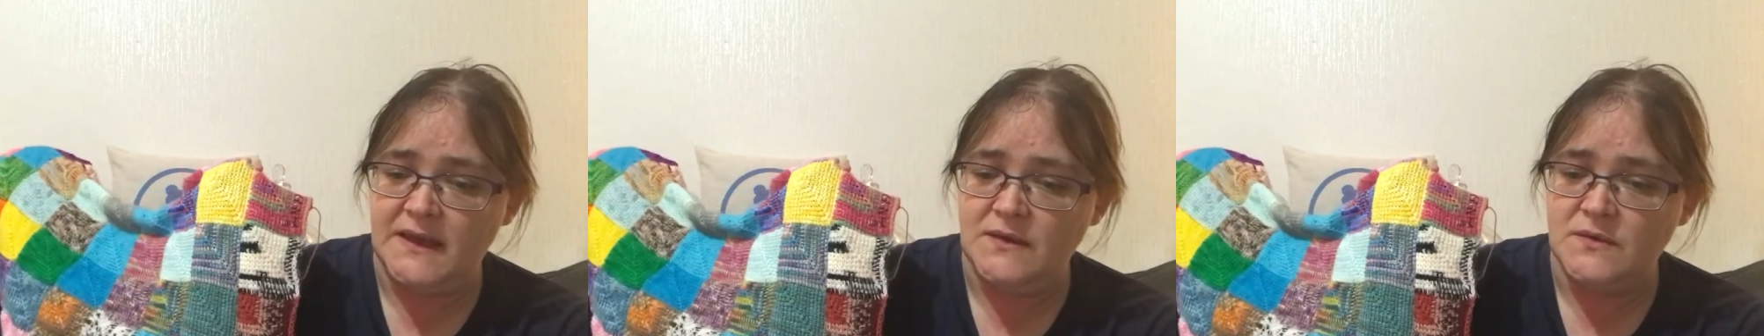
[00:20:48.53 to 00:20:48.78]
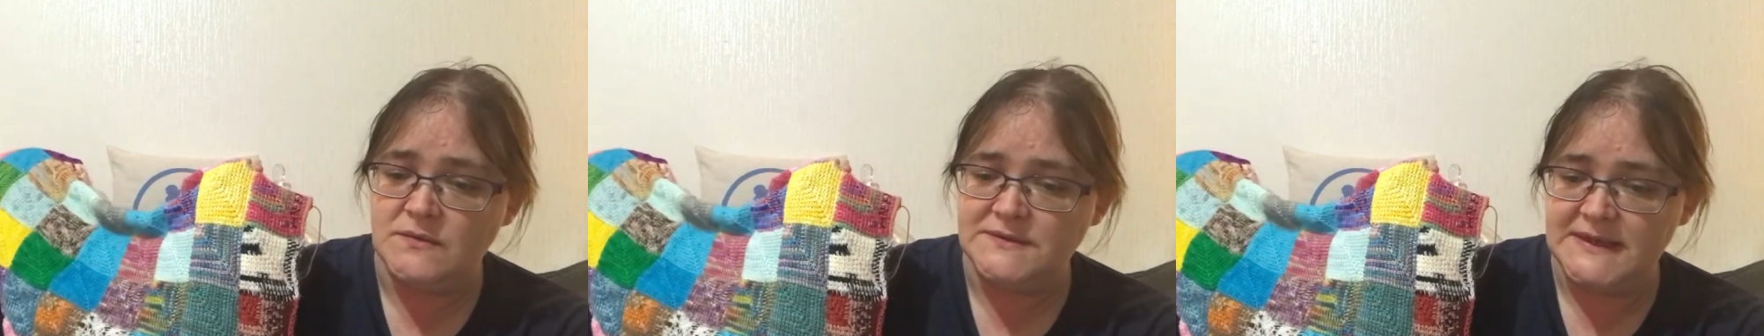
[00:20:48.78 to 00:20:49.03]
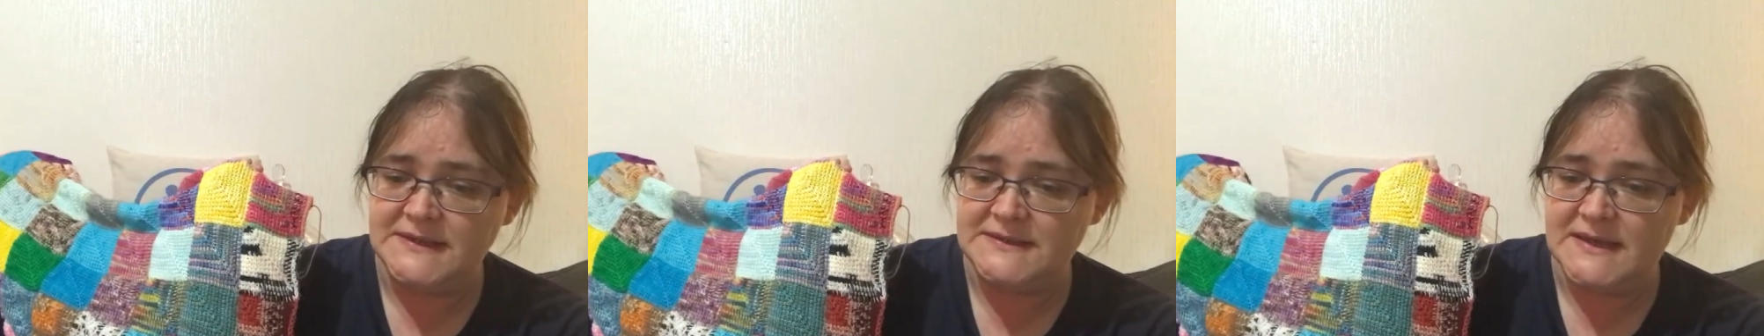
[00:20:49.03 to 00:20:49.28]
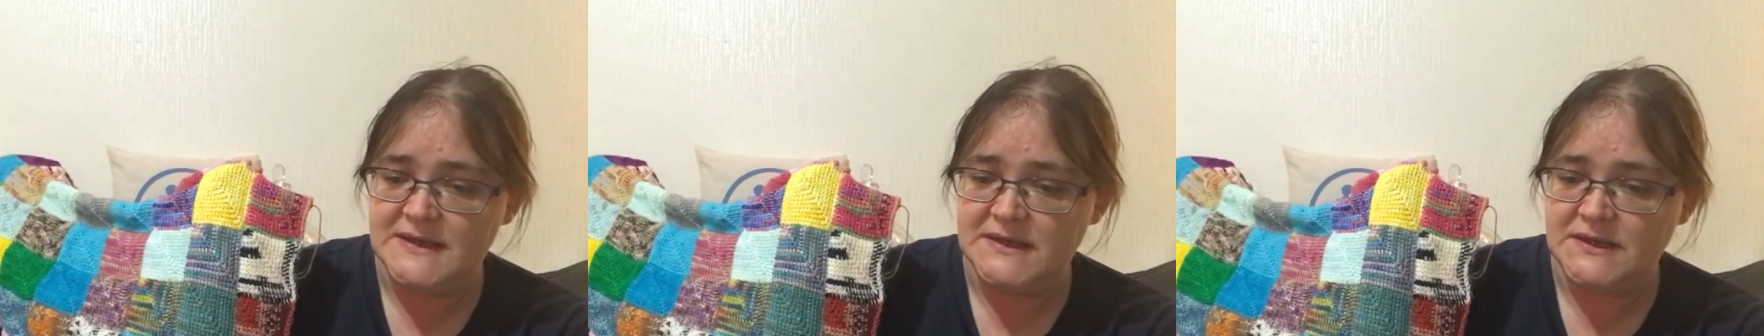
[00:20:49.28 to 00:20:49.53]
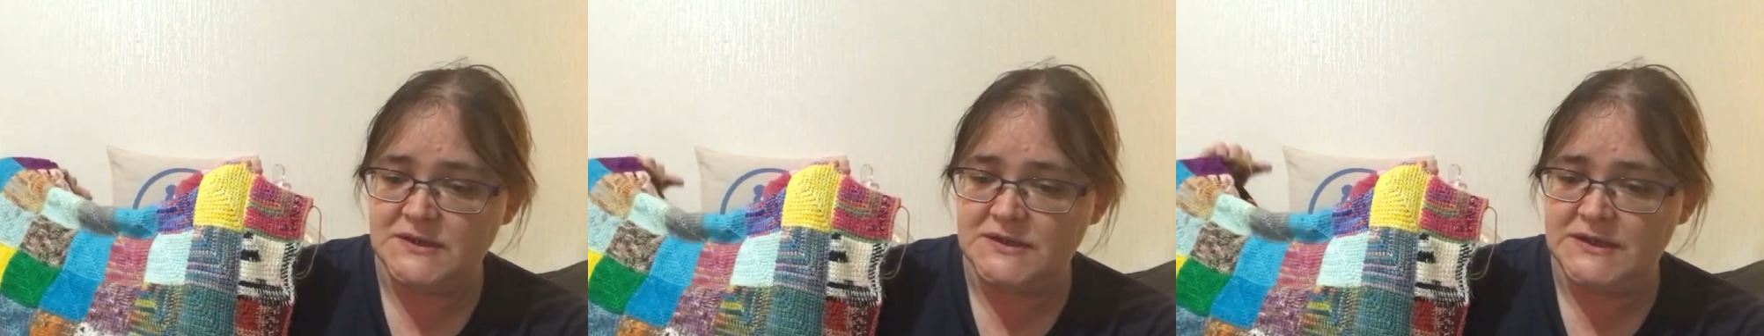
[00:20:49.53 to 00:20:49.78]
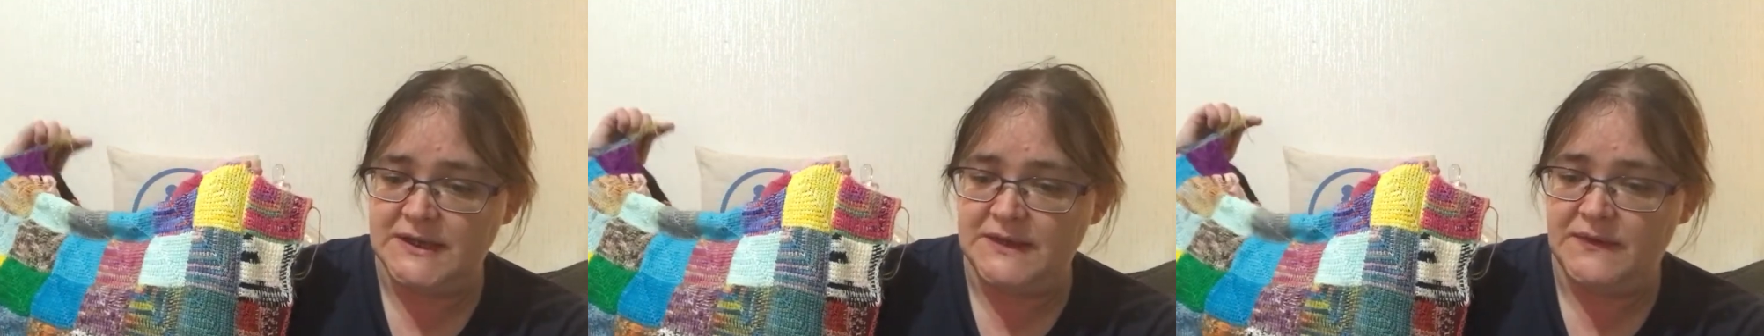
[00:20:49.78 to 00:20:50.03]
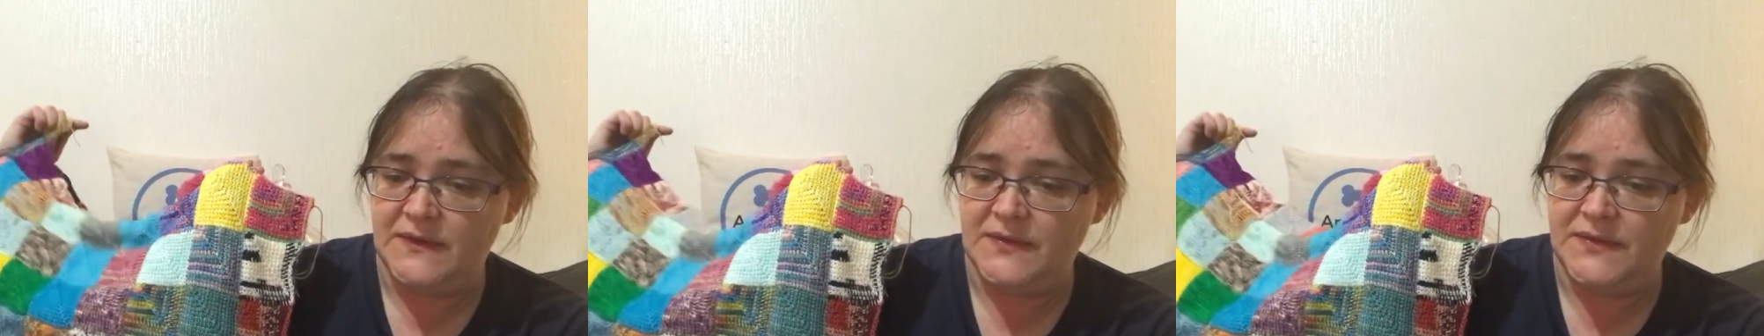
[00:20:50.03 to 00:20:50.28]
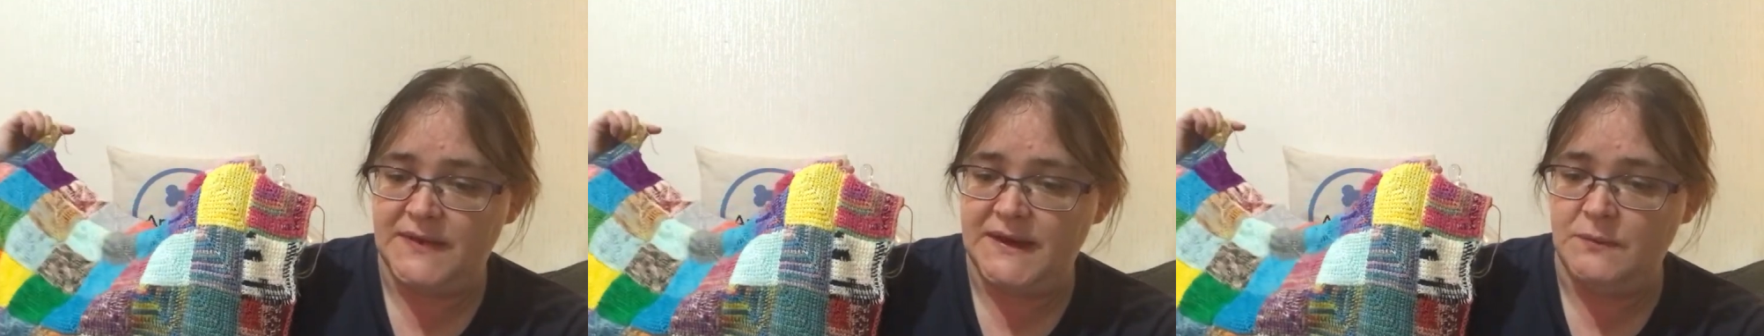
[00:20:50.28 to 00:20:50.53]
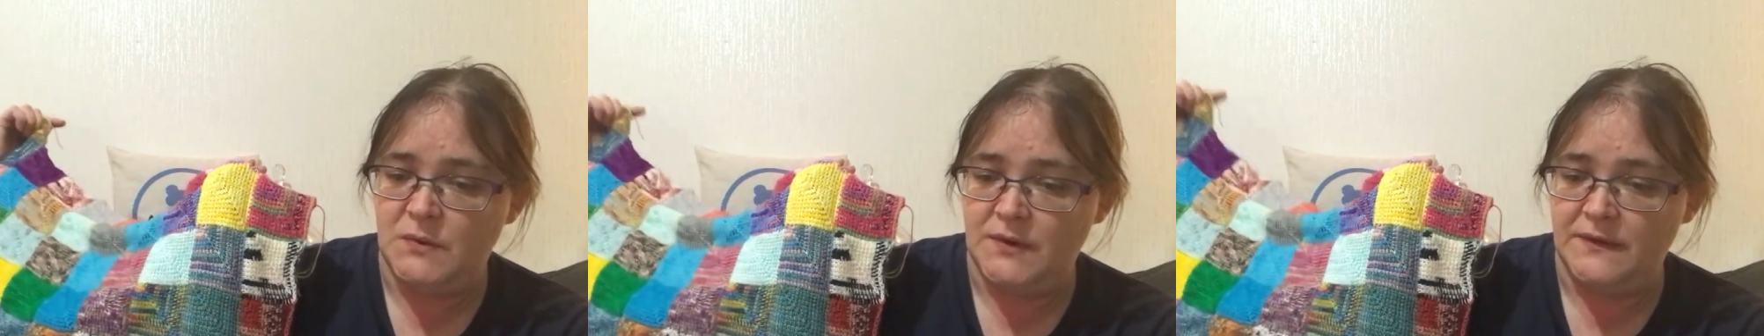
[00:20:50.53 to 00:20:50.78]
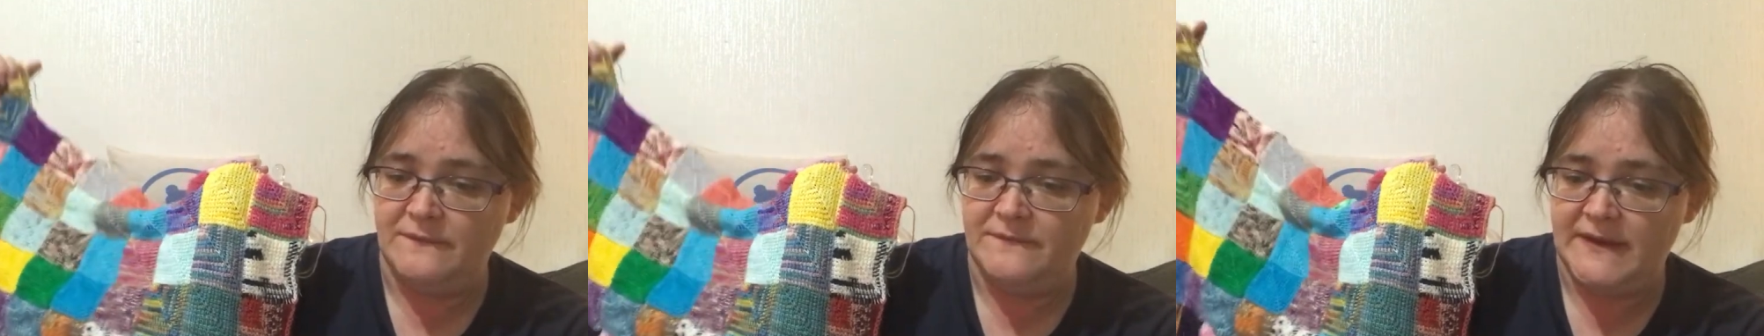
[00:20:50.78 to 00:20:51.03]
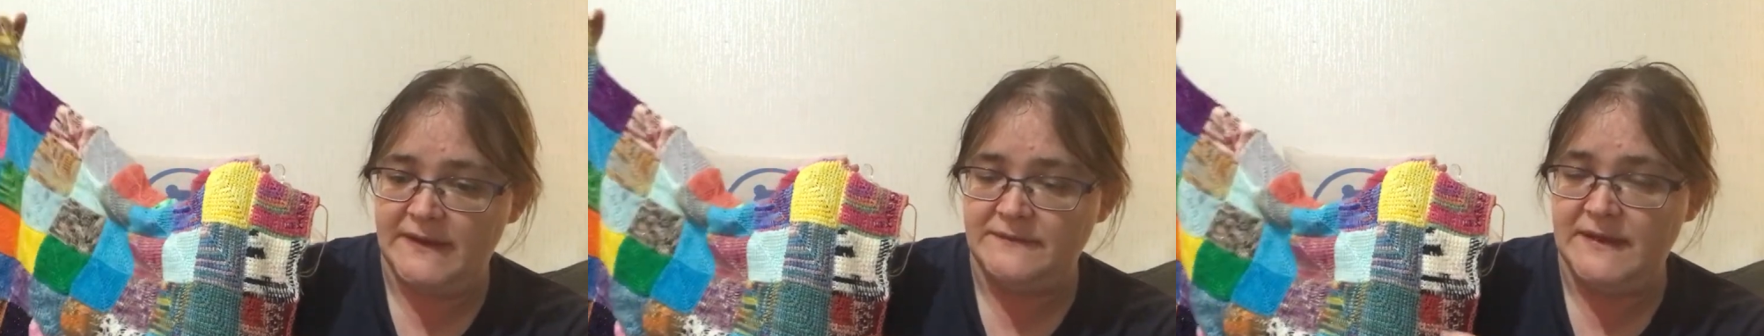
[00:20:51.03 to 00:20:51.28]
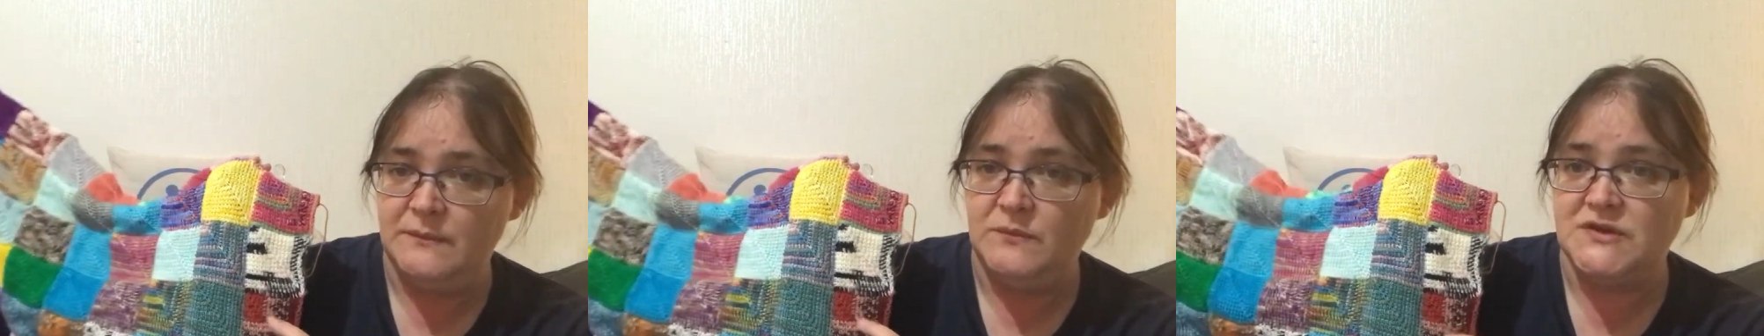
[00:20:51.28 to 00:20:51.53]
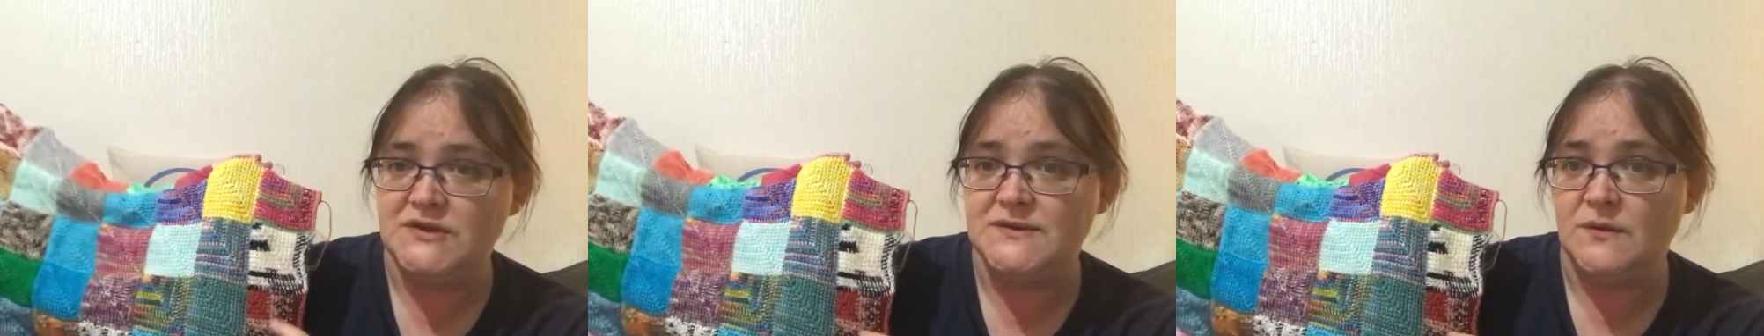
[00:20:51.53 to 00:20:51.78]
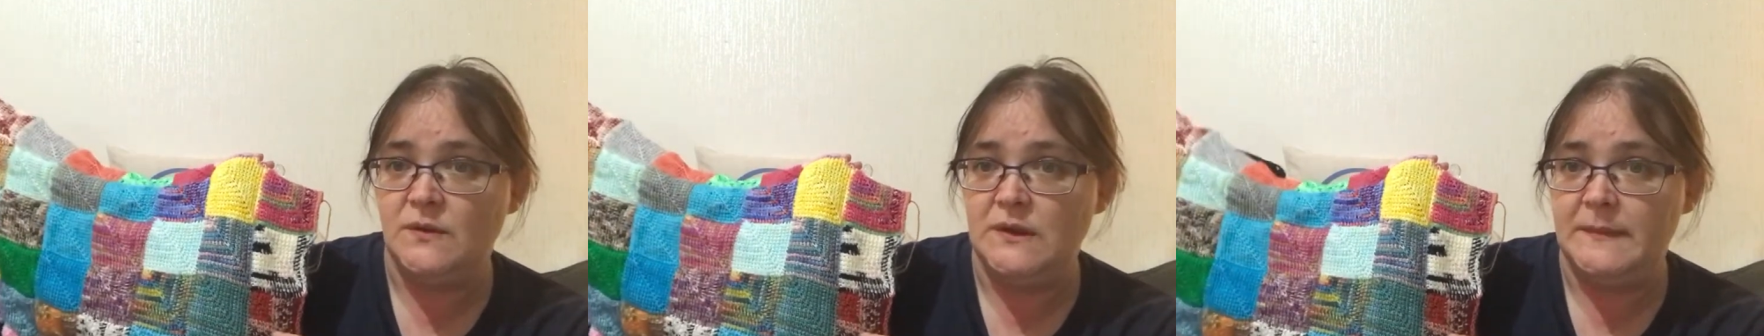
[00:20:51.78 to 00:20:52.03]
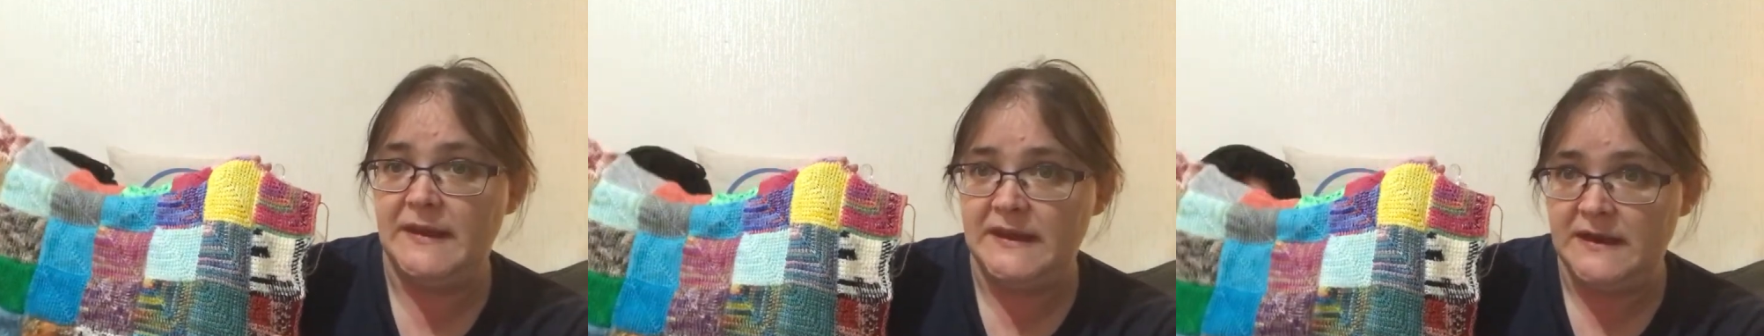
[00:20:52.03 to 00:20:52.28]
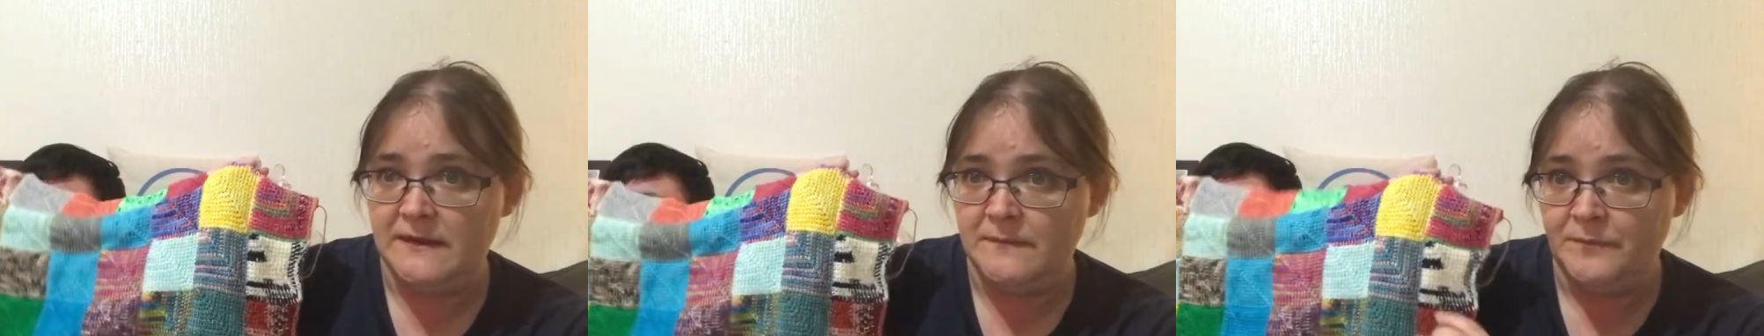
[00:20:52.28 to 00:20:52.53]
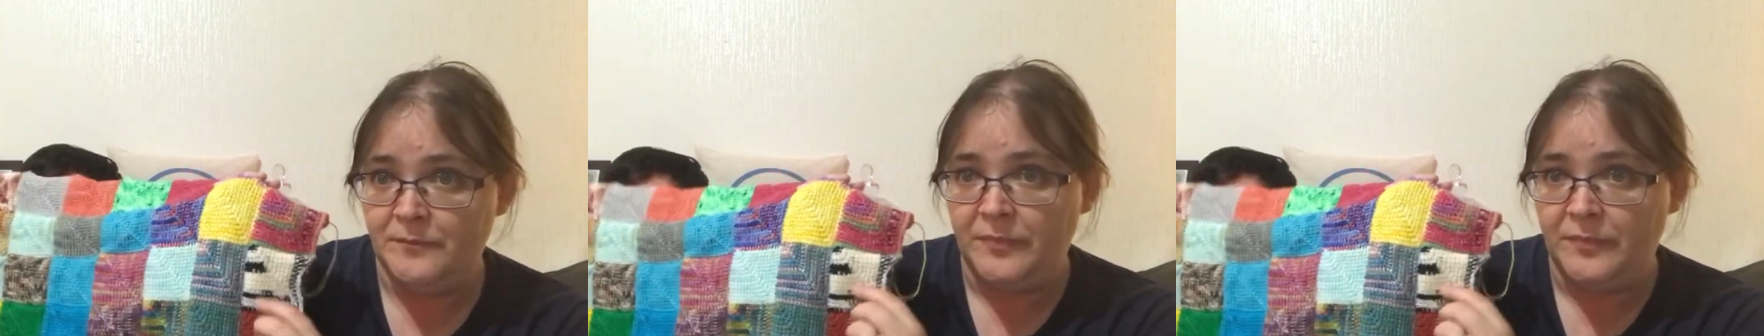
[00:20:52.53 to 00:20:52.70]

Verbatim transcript: King Zigzag shade 3159, which is Holly Berry.